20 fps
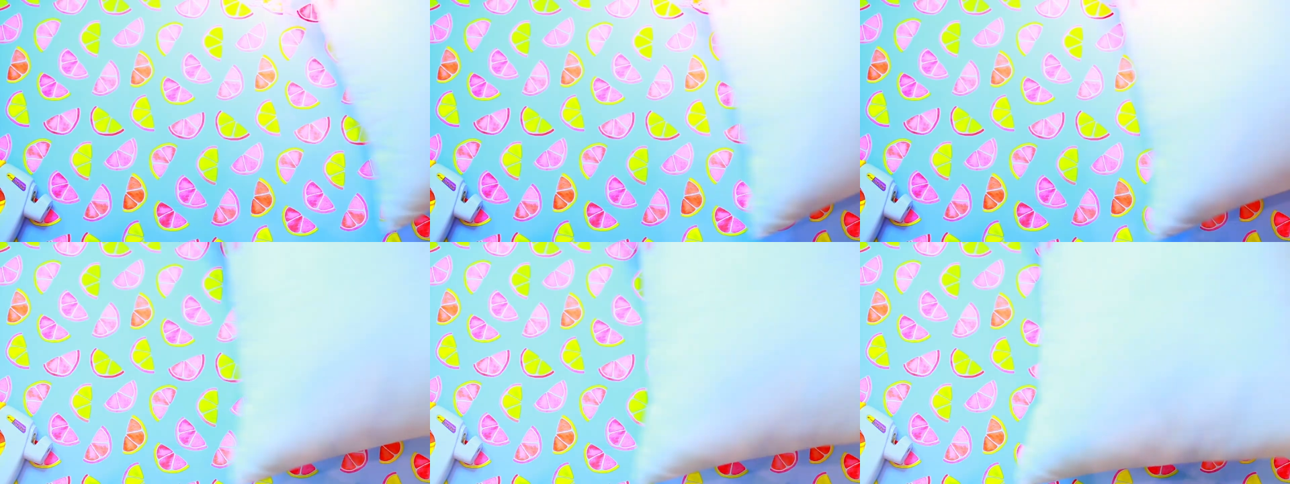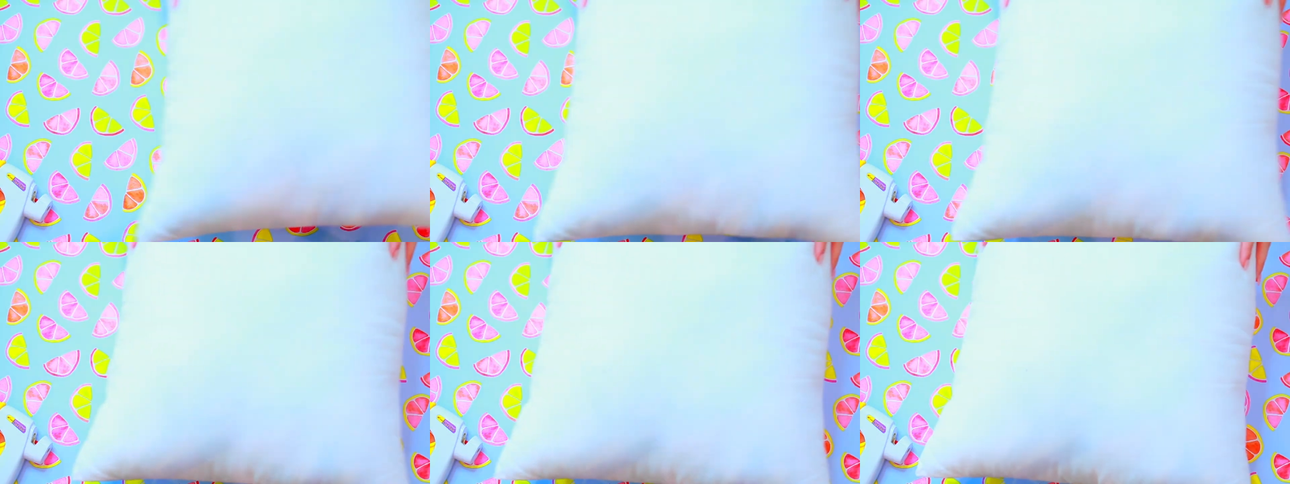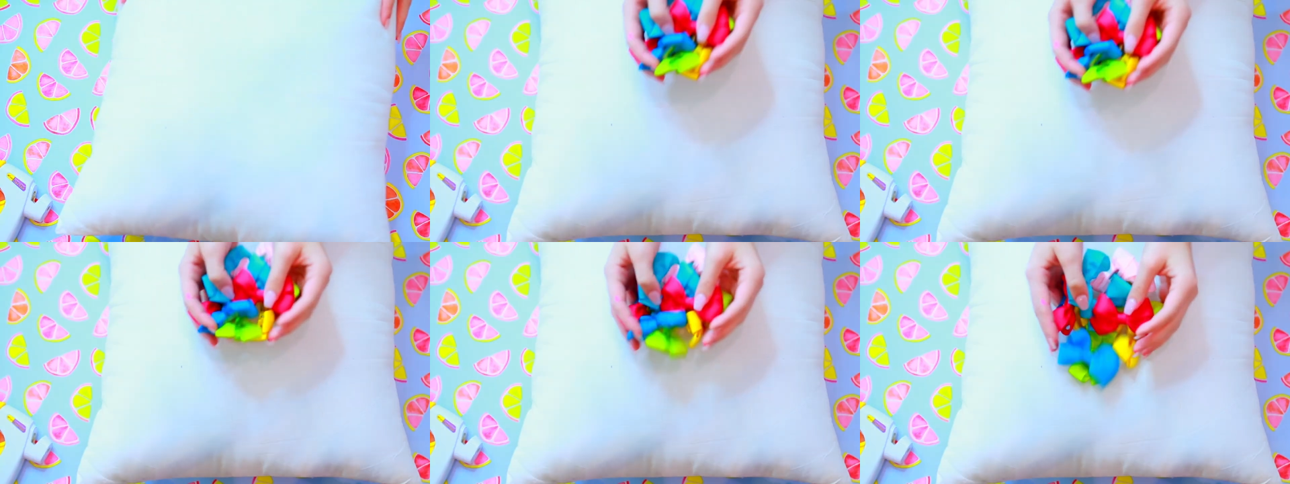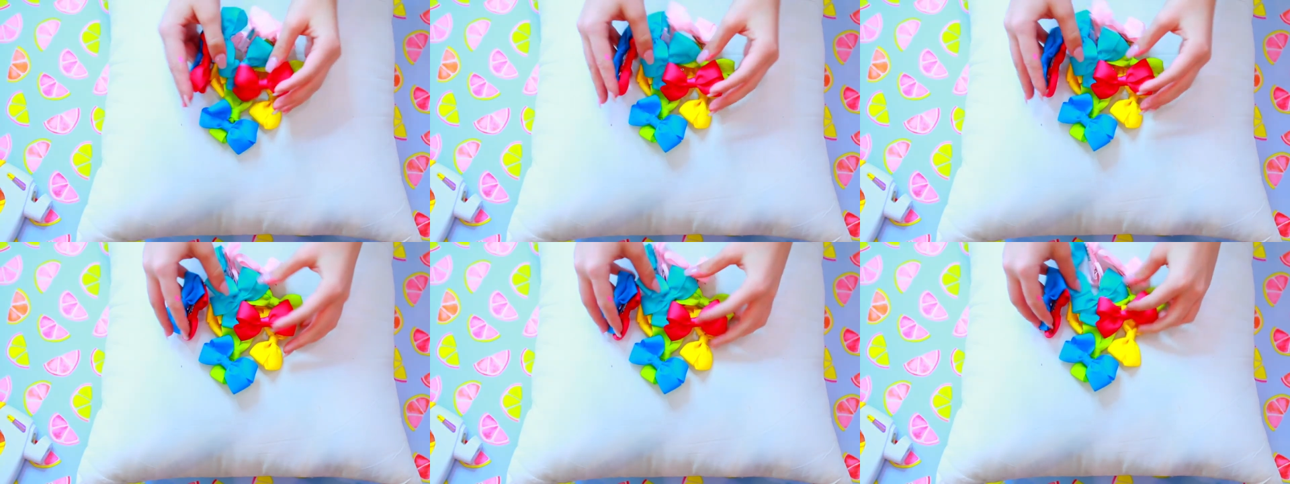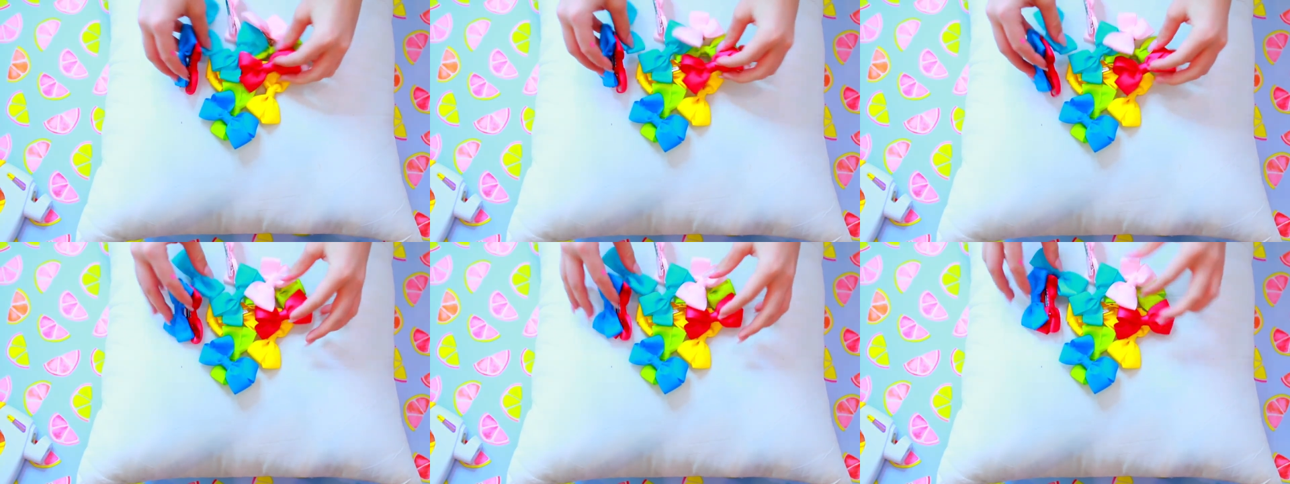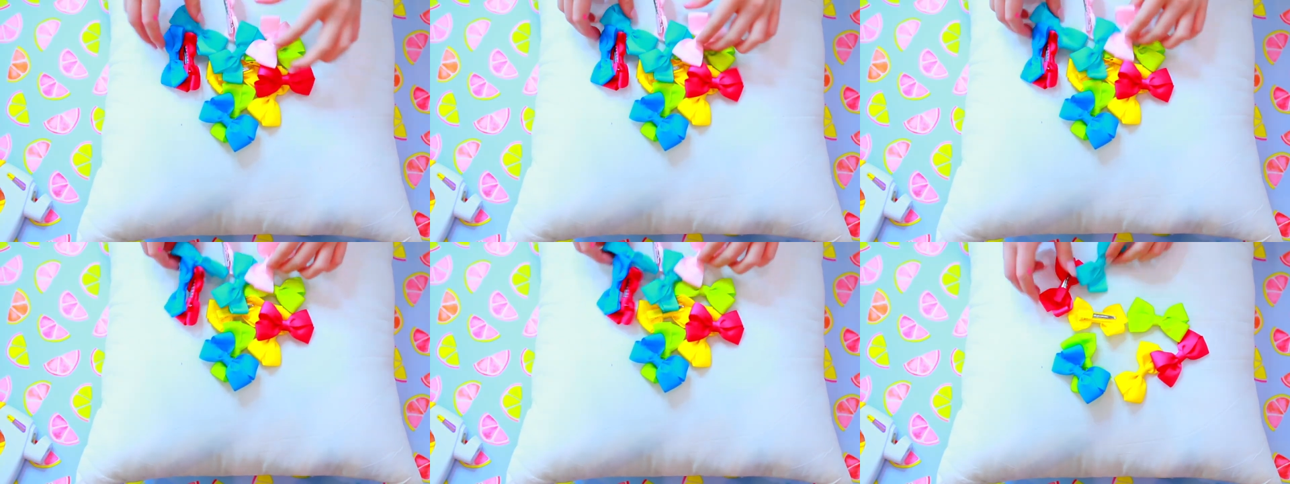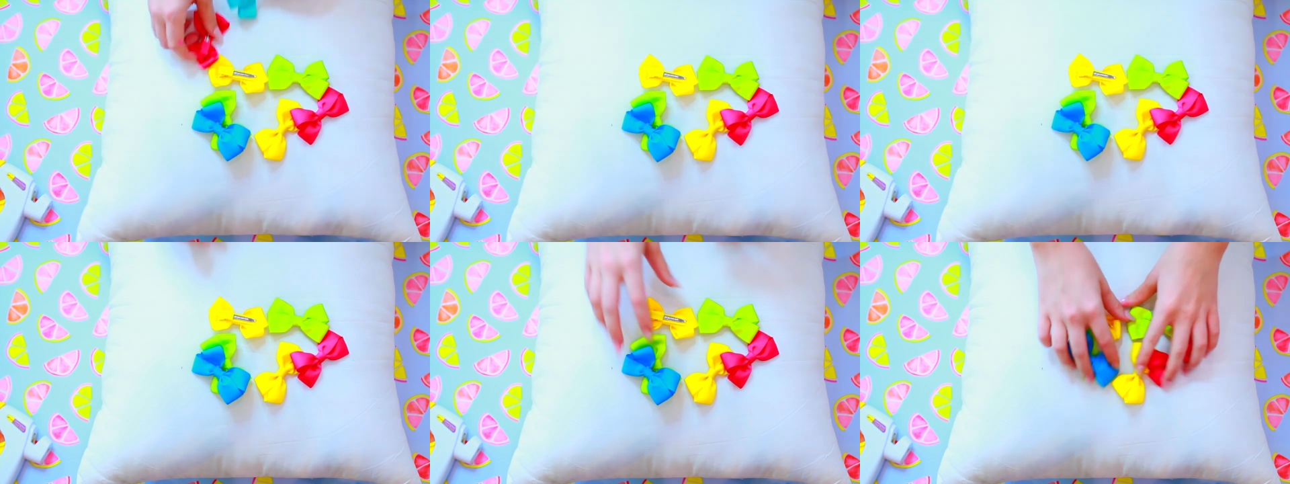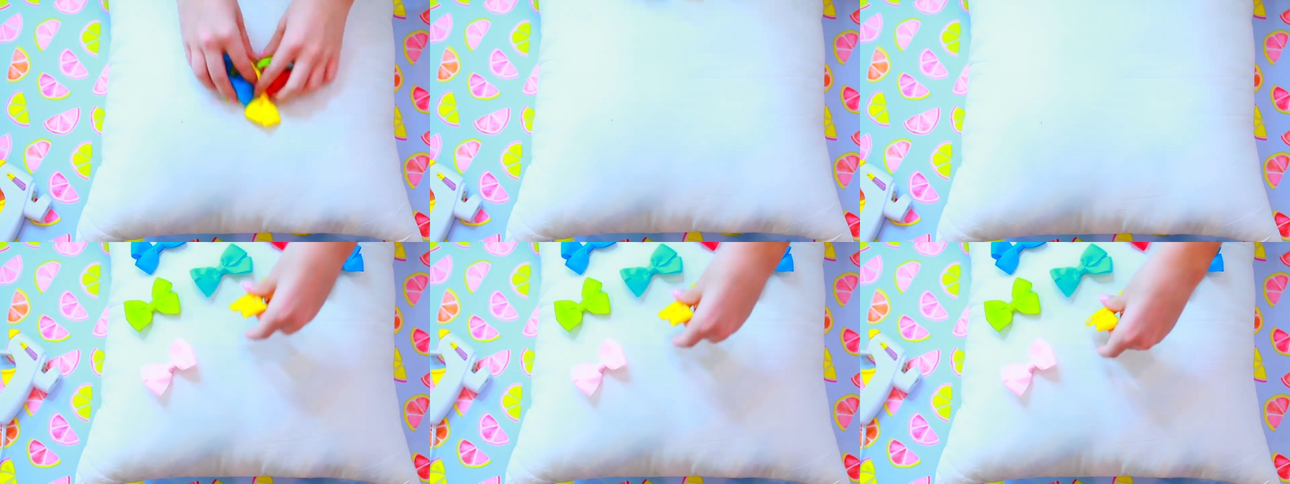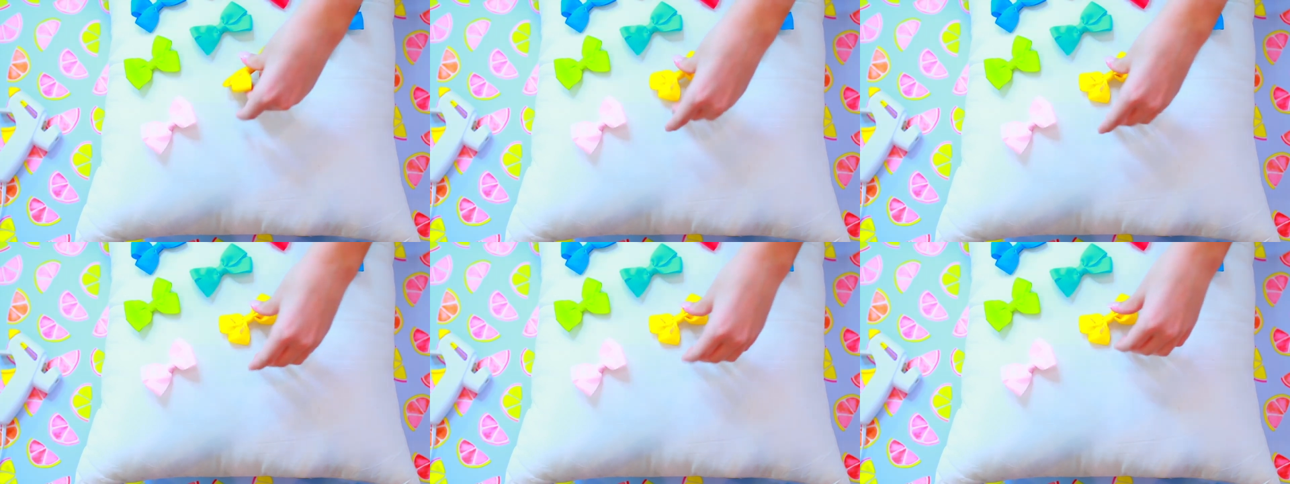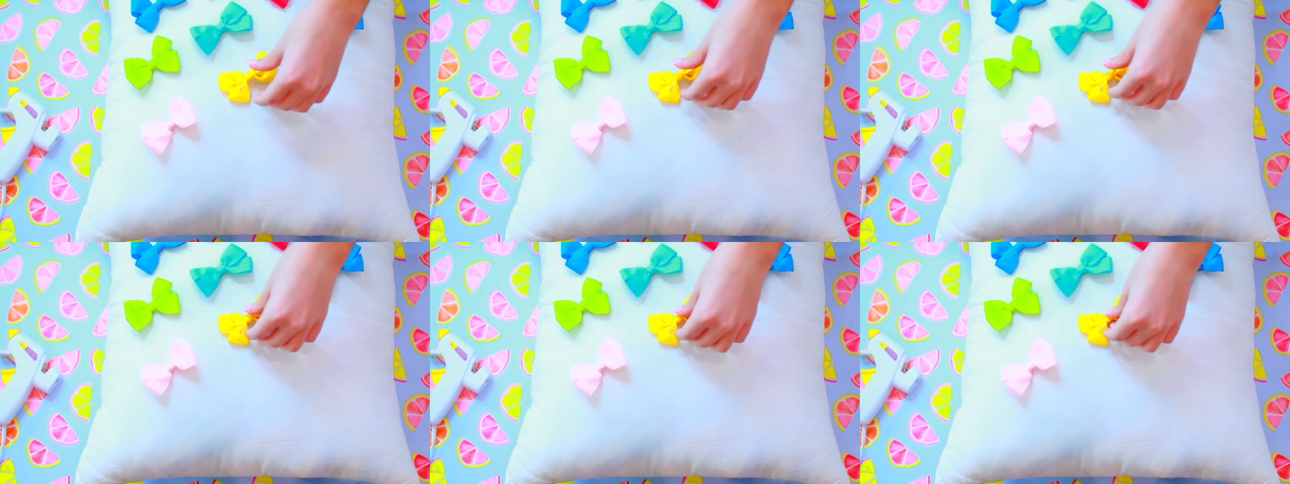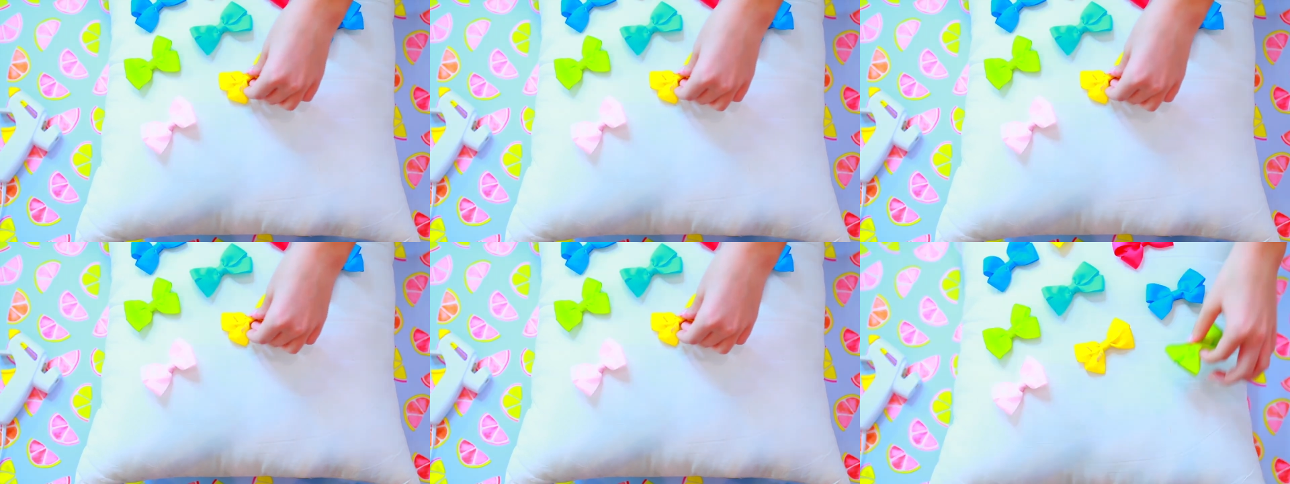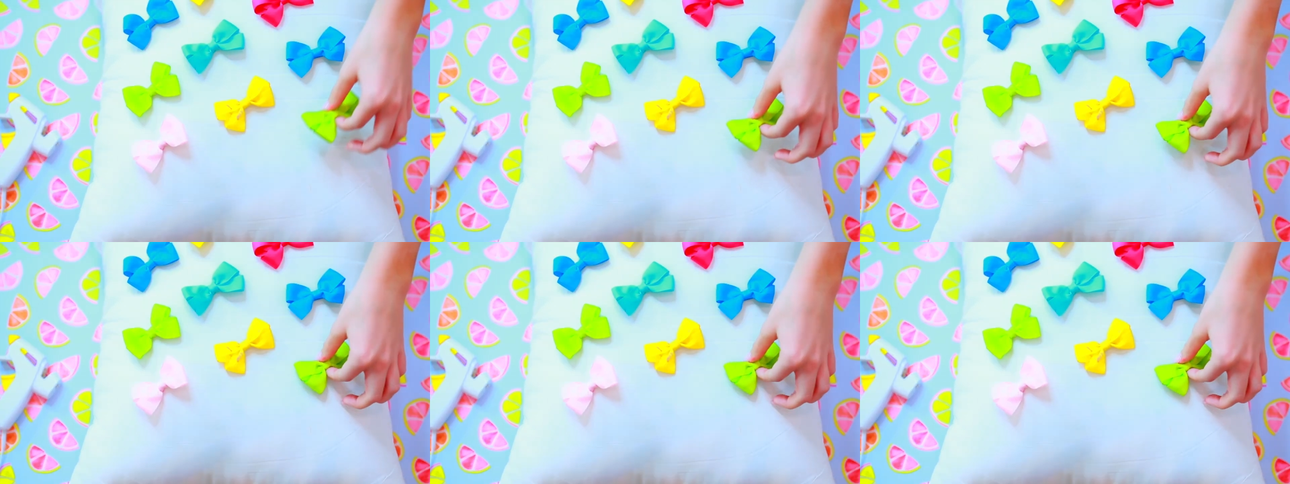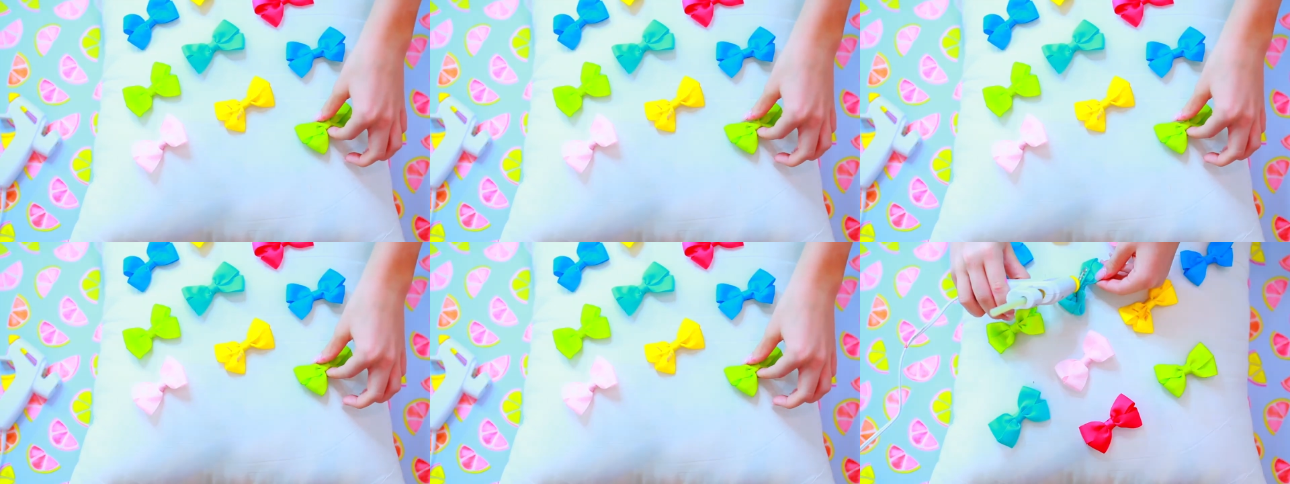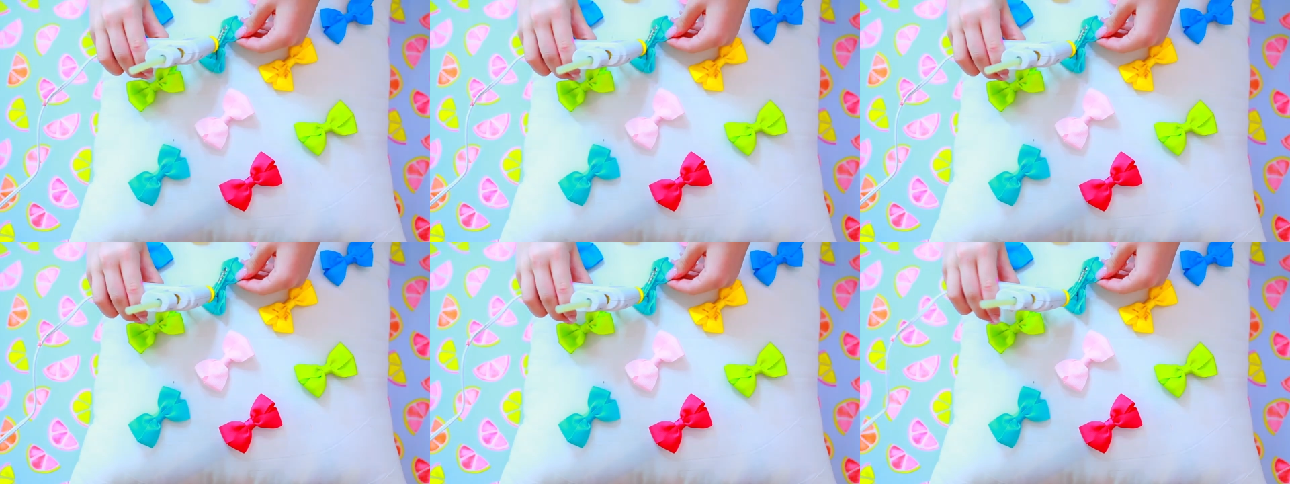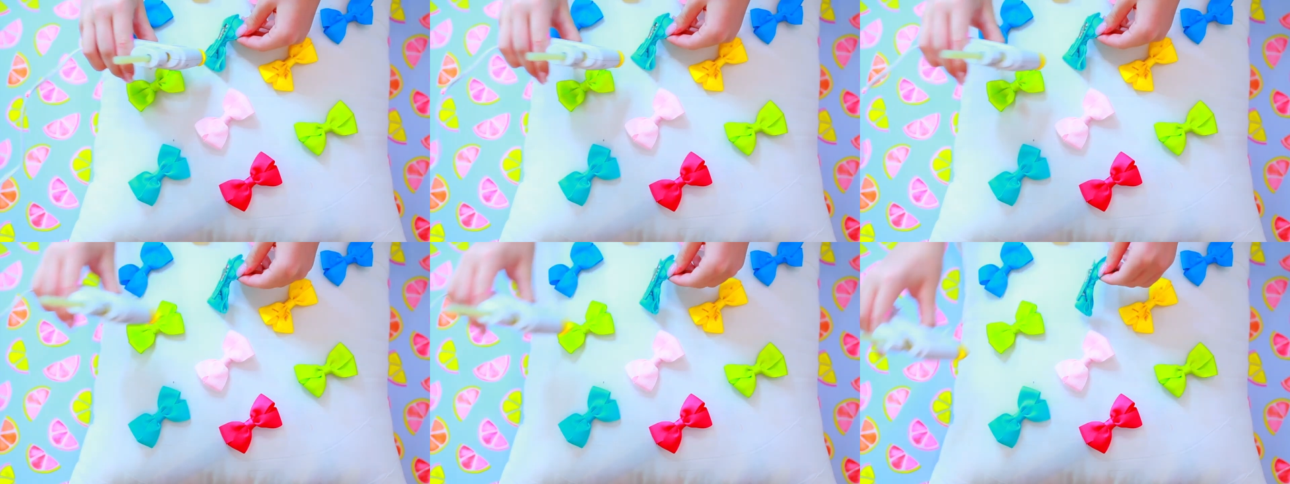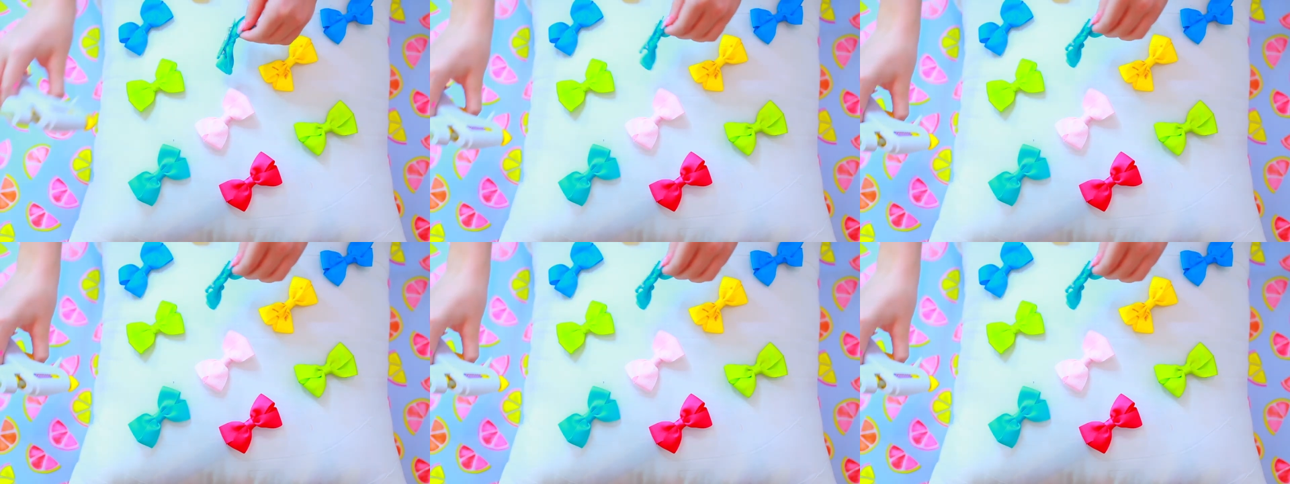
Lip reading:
(no speaker visible)